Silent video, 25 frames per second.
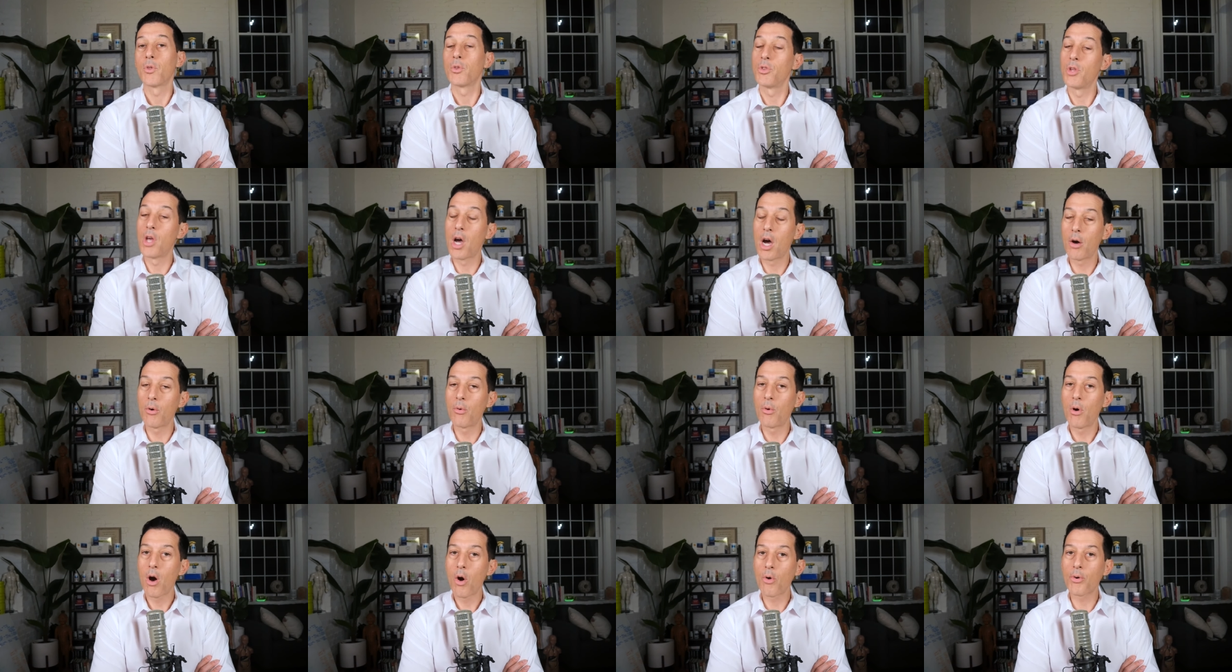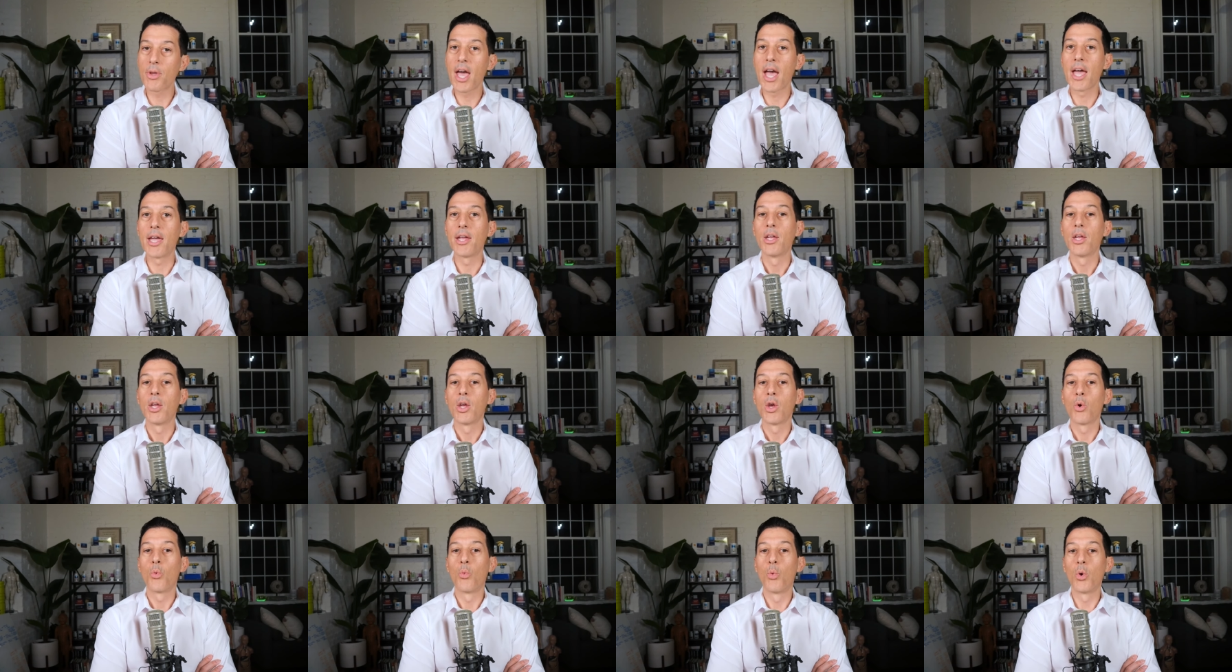No? Okay.
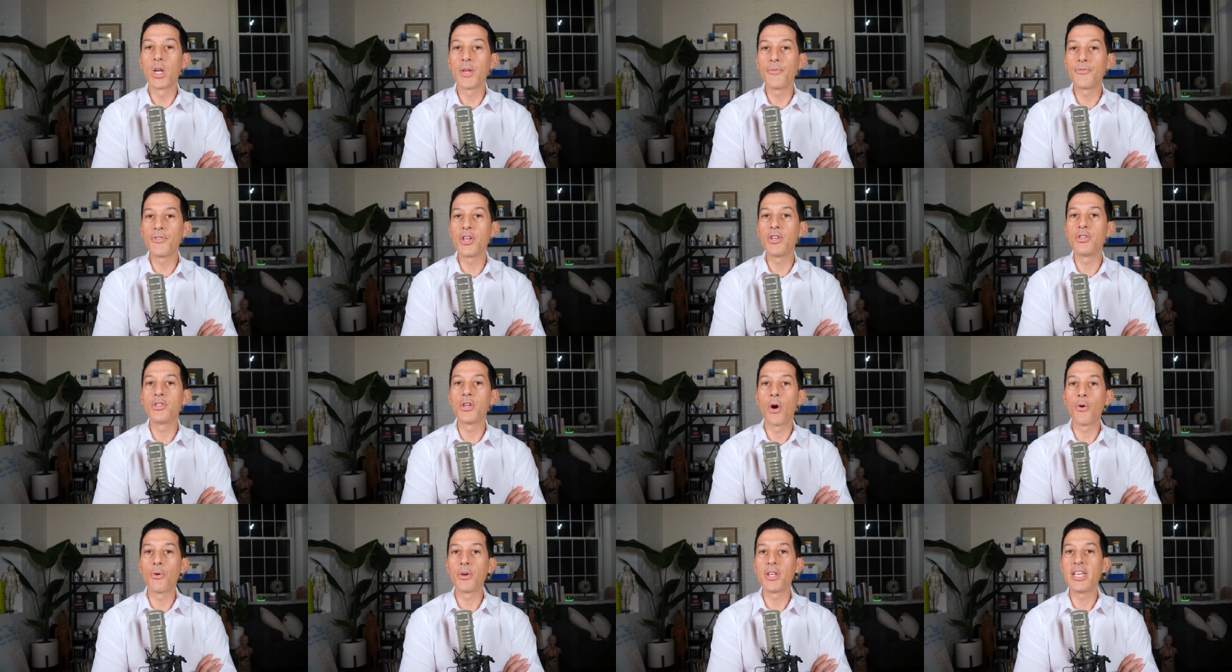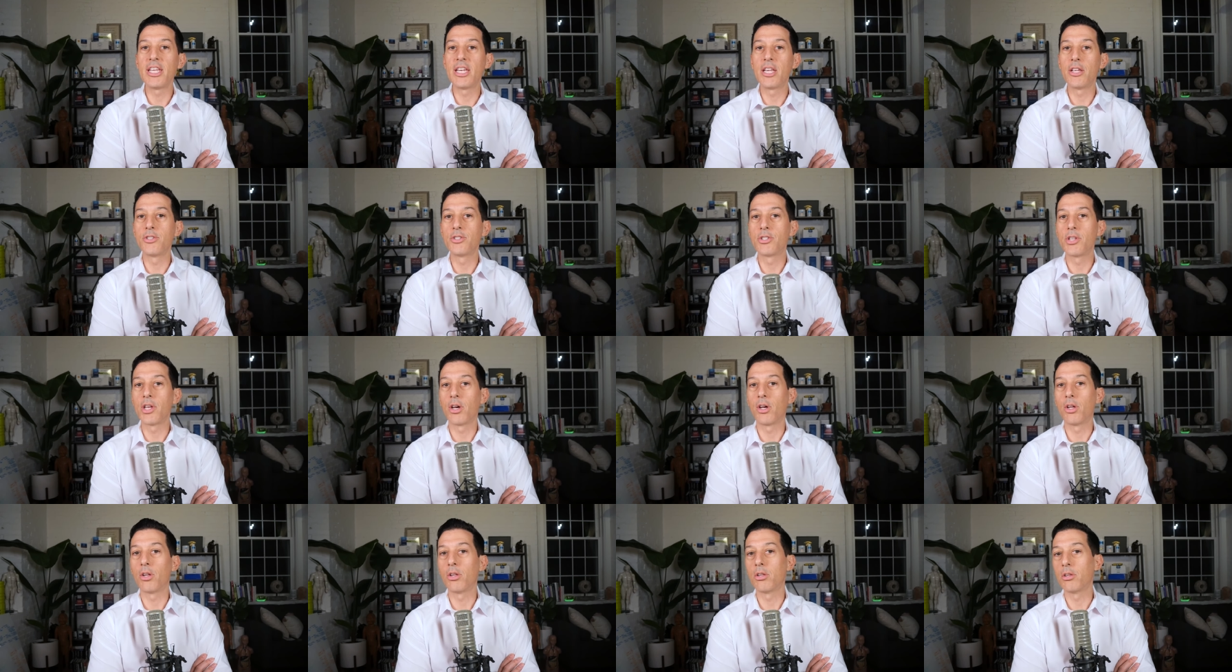What if you don't eat
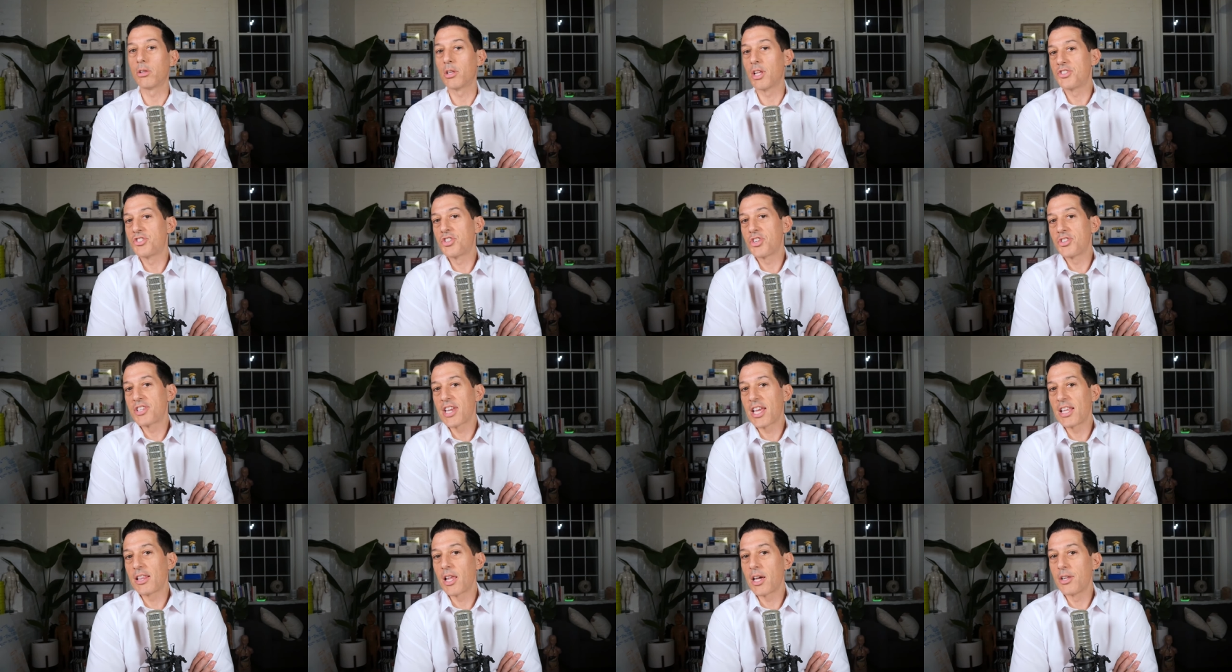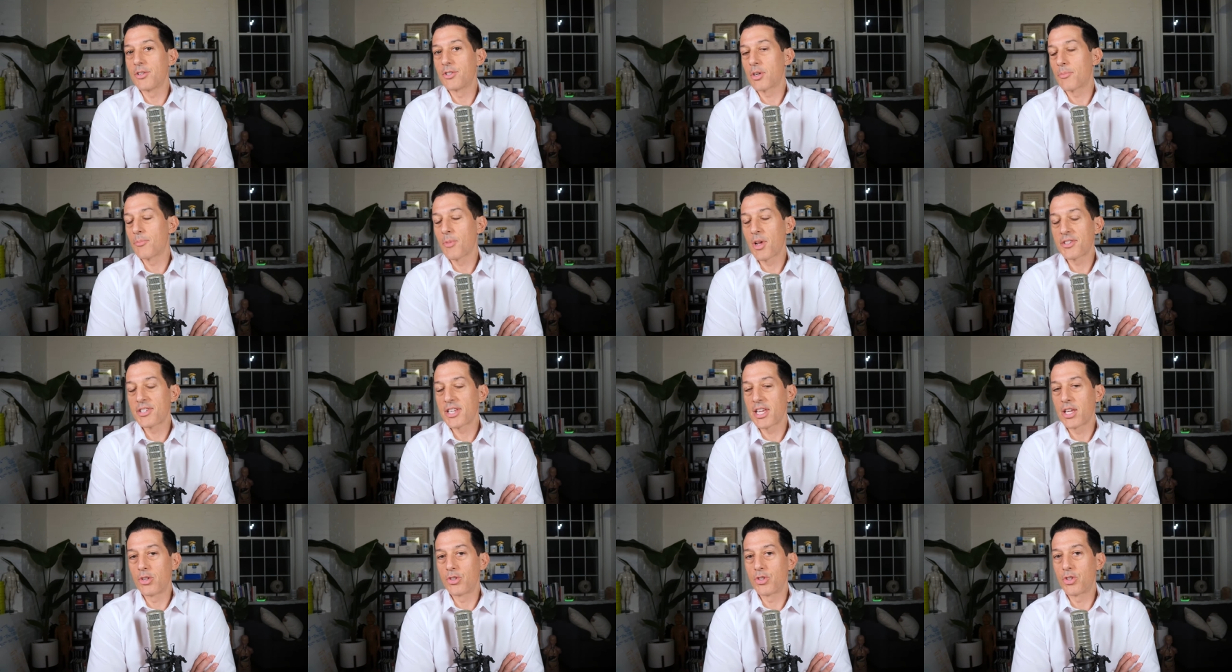until, let's just say lunch? I'm not
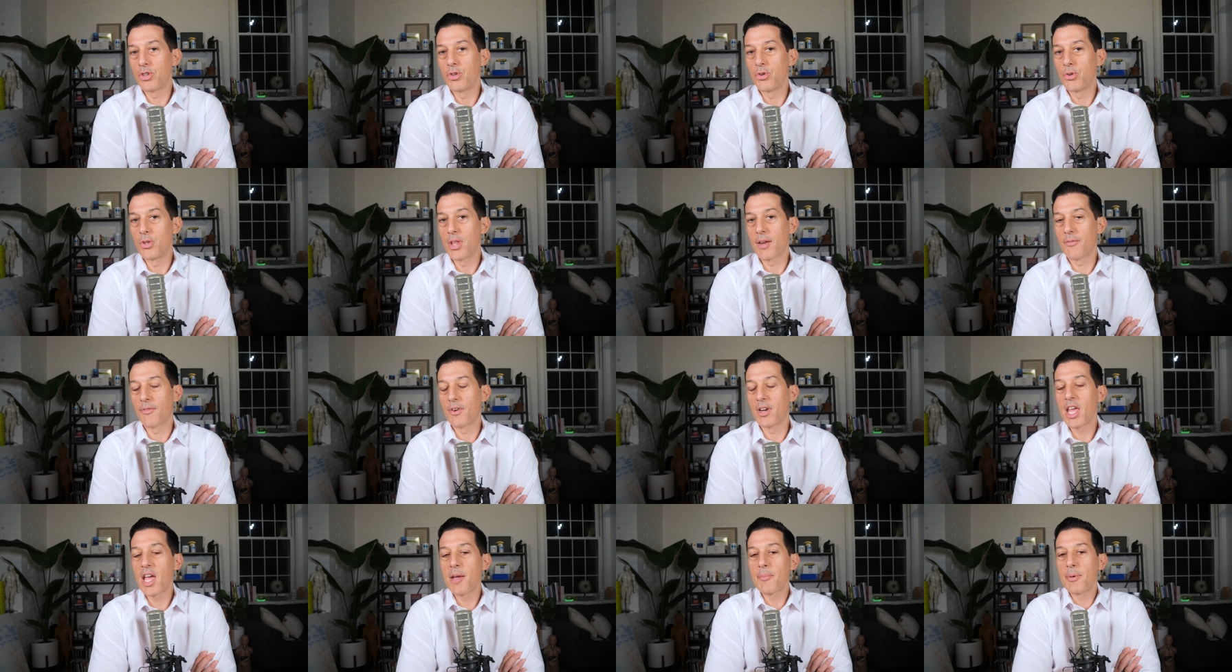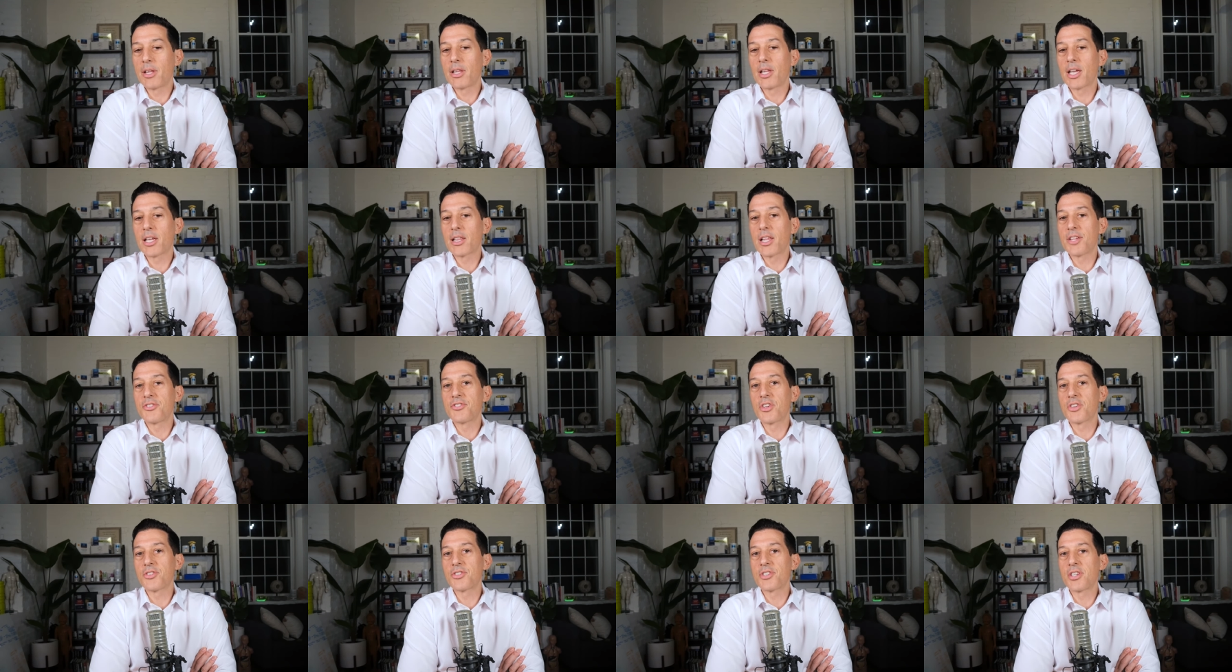saying you should do that every day, but like,
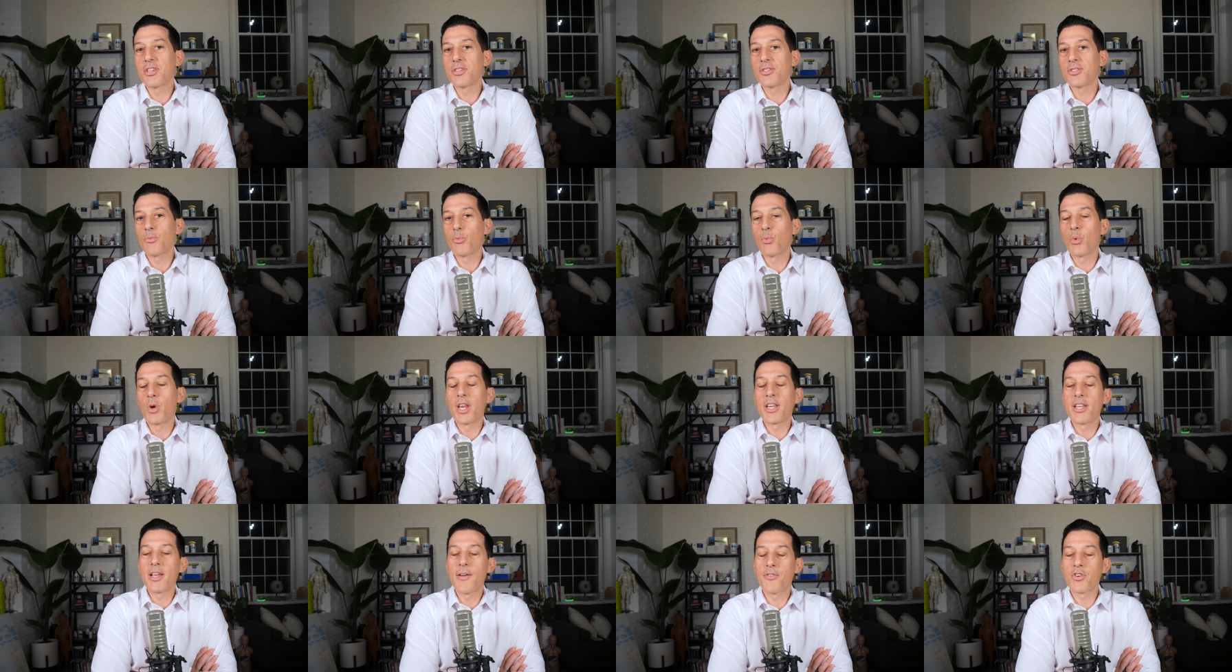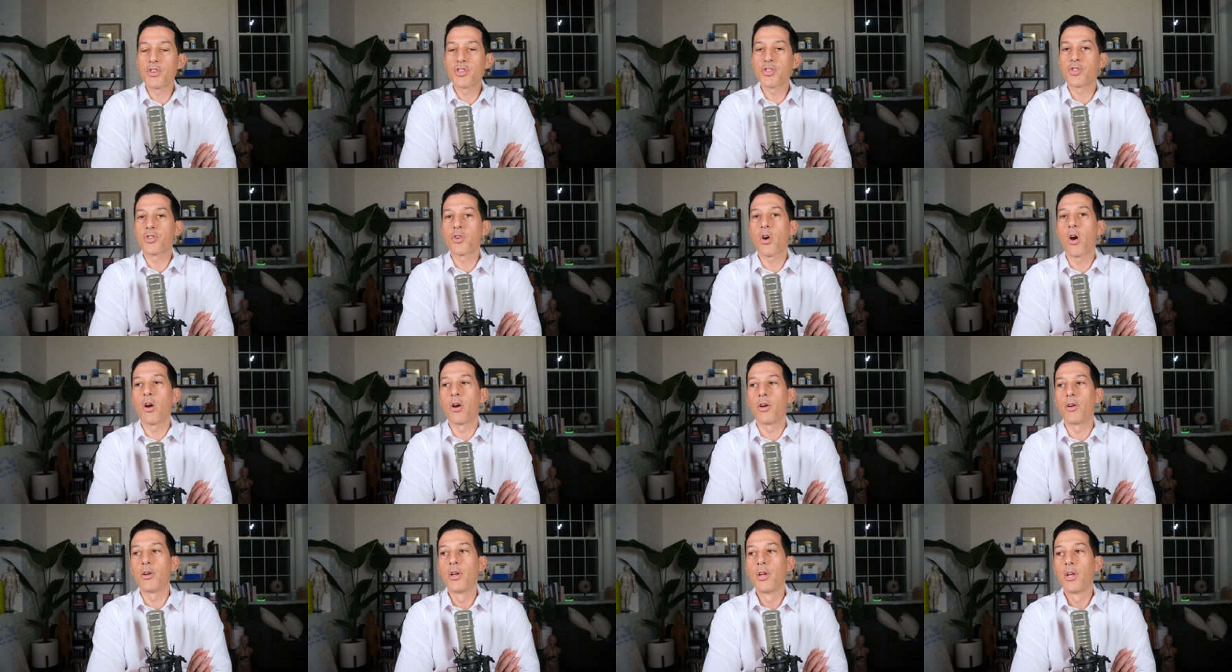let's just see, would it ever
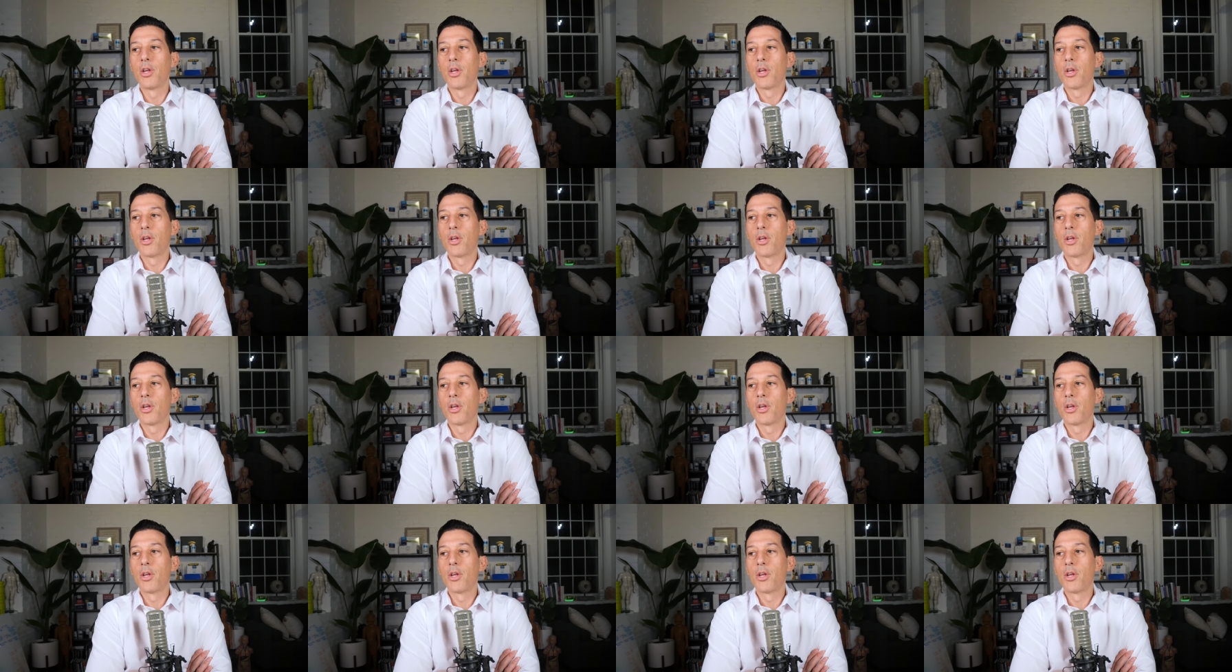start?